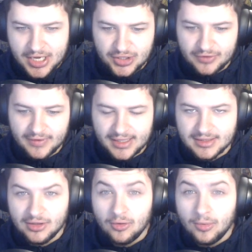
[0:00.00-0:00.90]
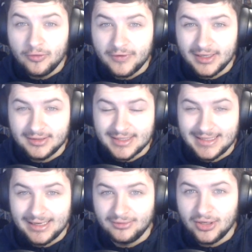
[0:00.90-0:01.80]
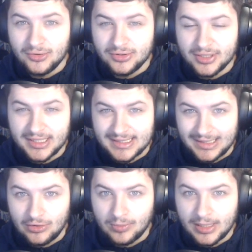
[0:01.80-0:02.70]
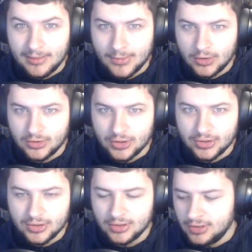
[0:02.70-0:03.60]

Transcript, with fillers: the server has a lot more files to download than the single player mod does.